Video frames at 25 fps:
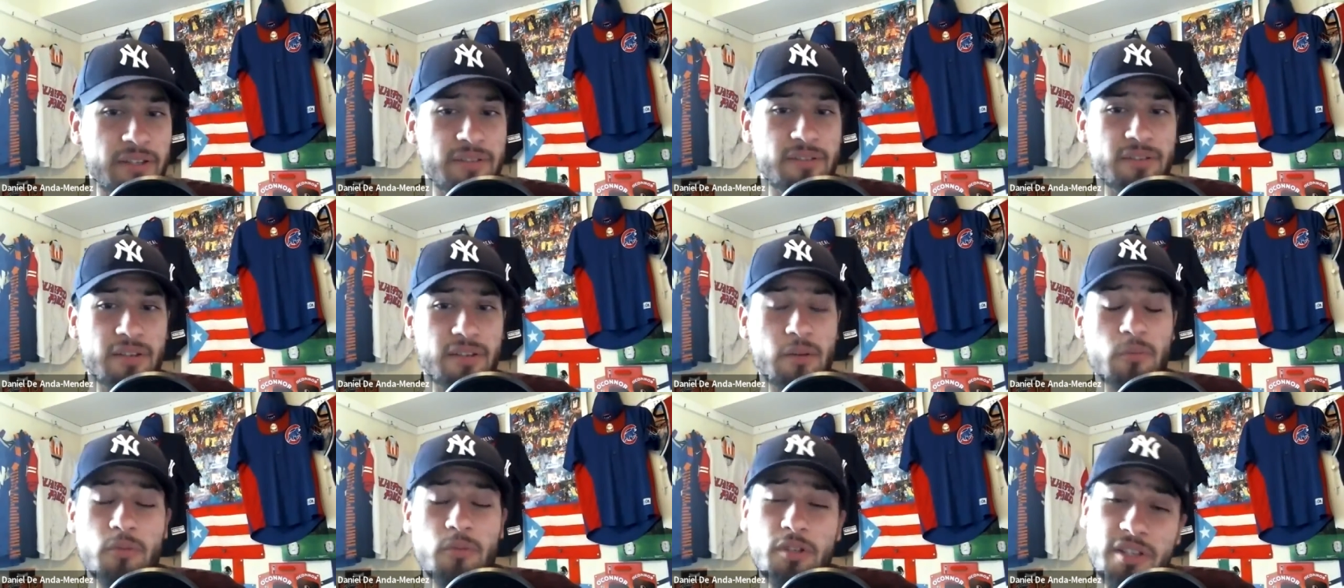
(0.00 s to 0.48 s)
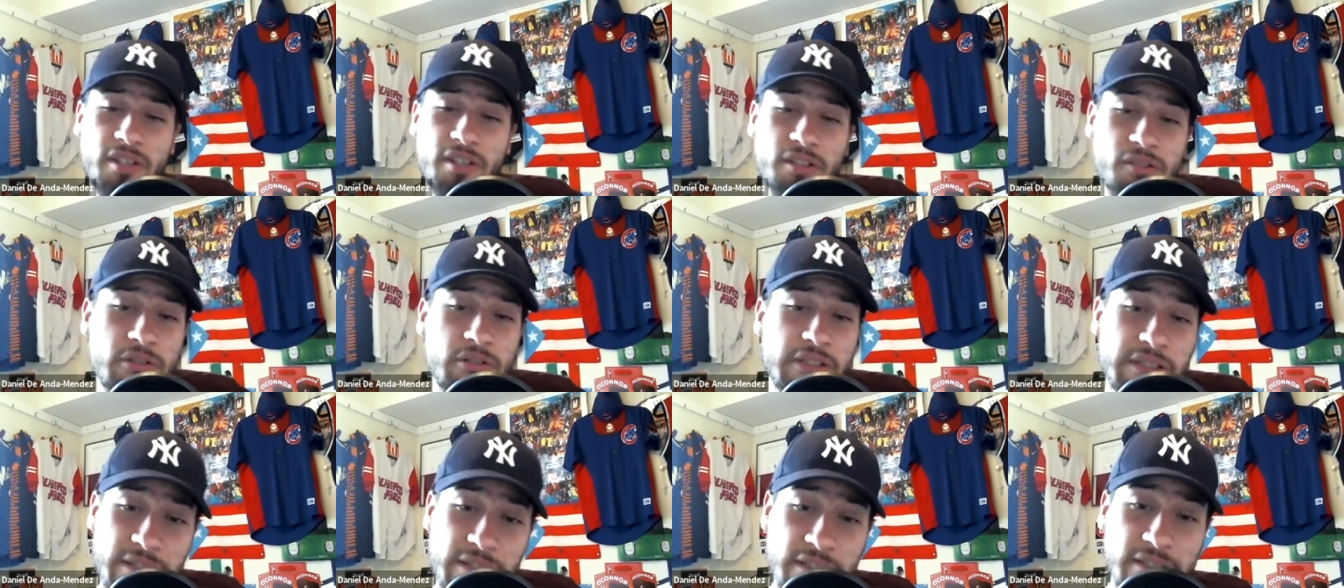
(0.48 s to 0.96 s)
So it was
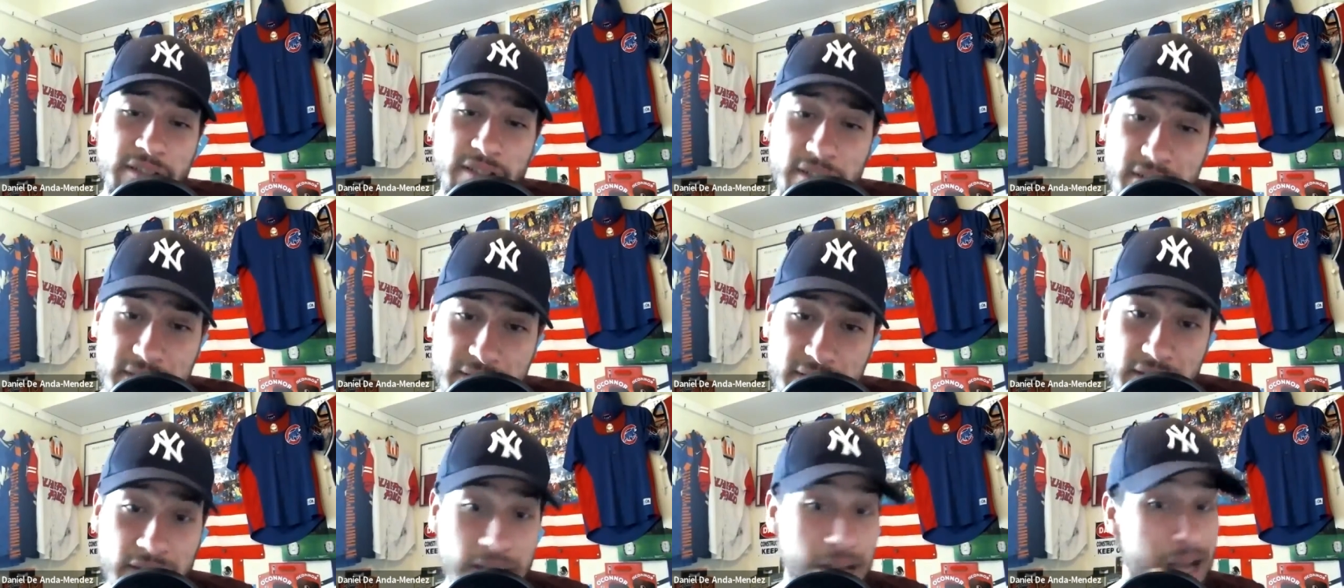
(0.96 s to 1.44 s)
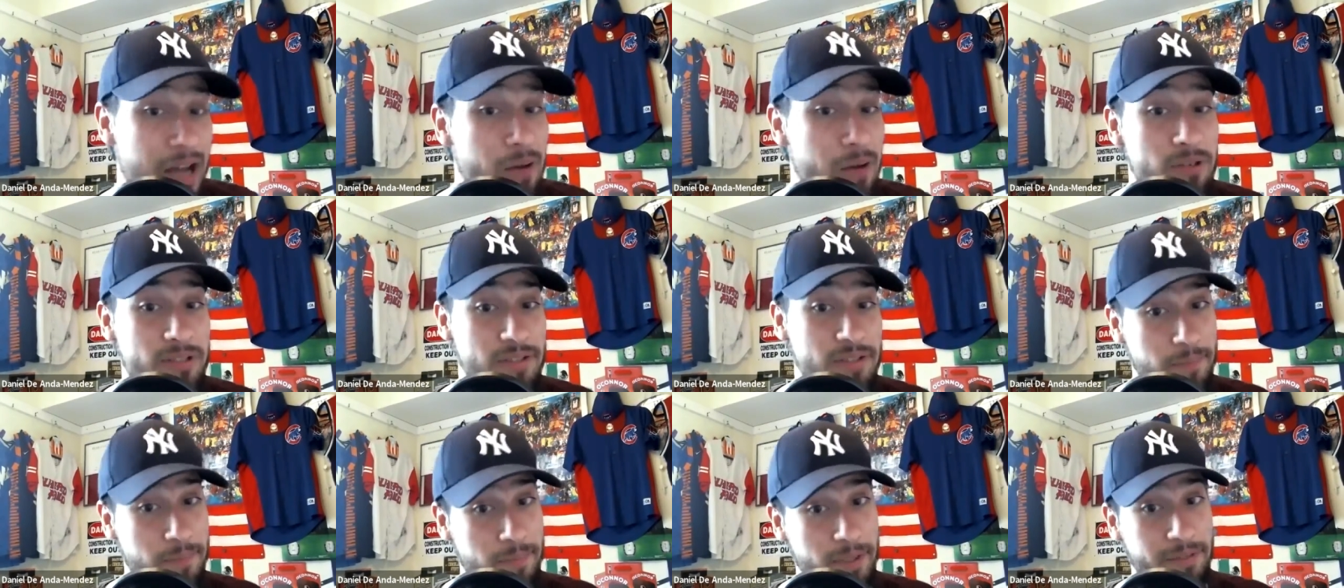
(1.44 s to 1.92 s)
interesting to see. I
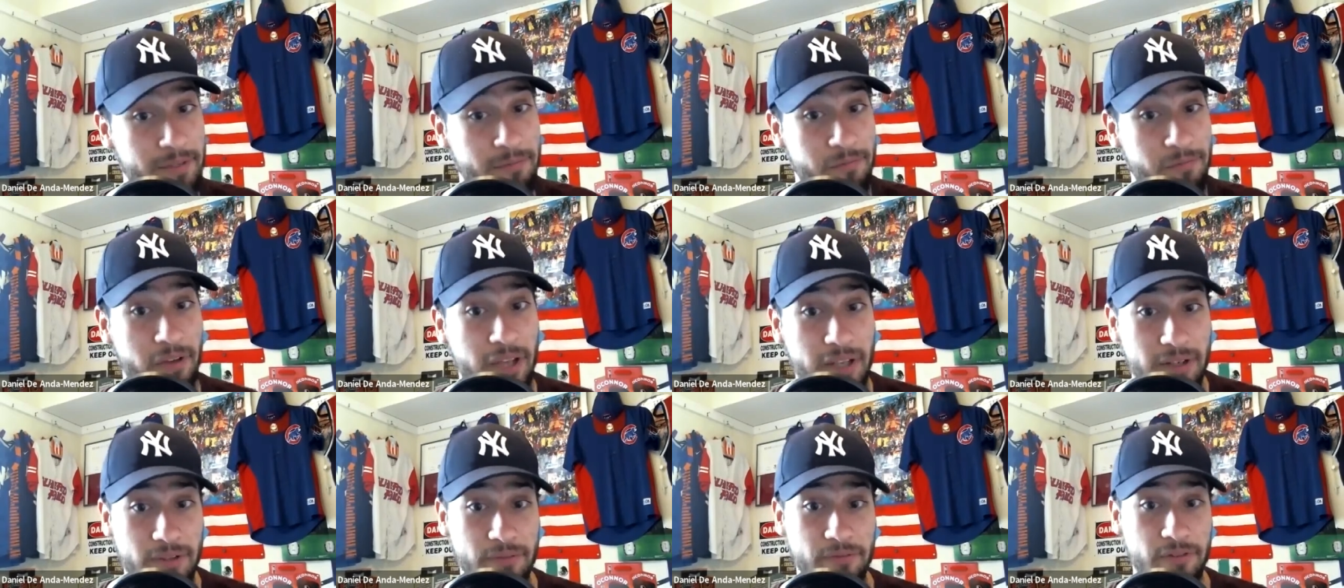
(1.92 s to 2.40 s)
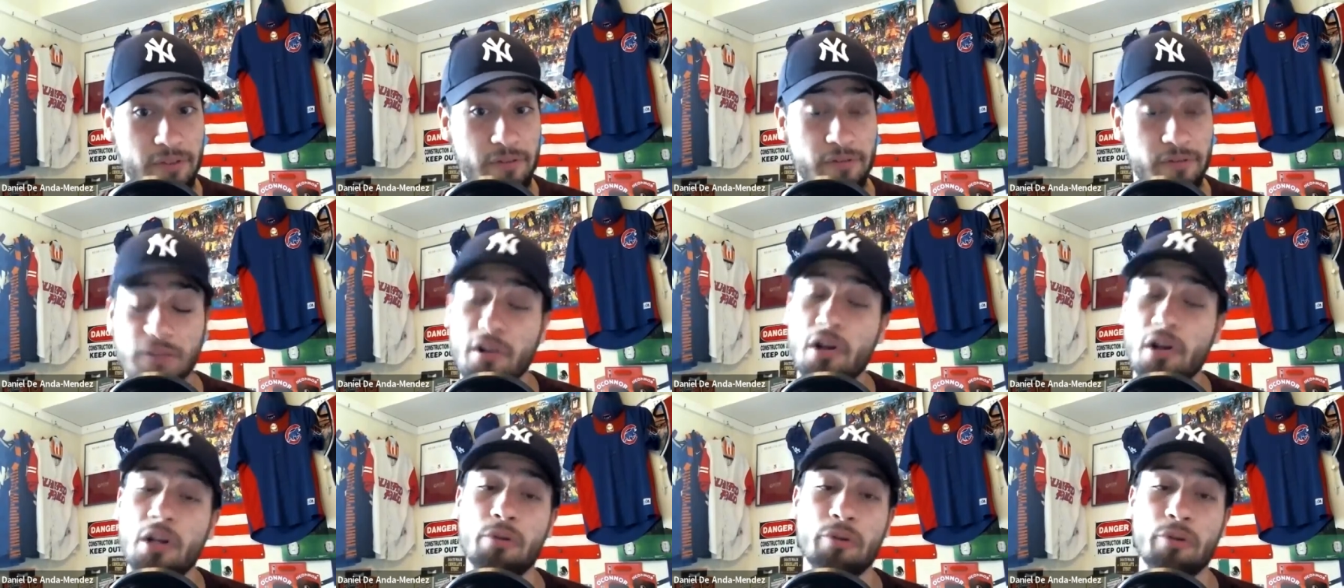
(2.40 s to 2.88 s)
was a big fan of it,
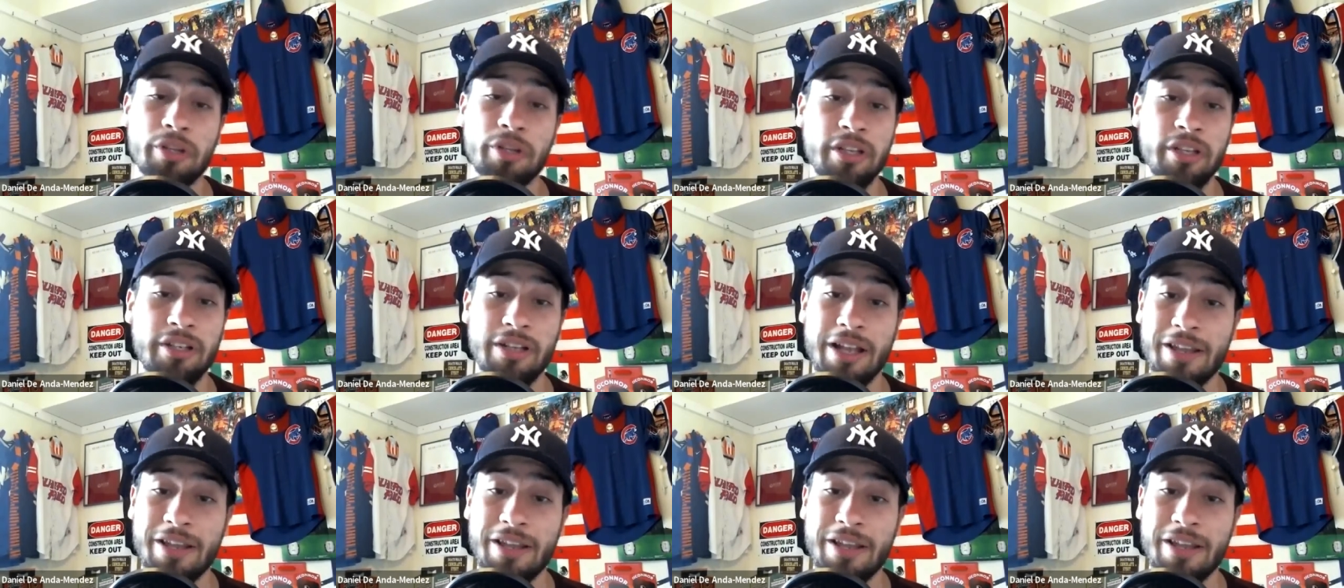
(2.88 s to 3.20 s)
following it.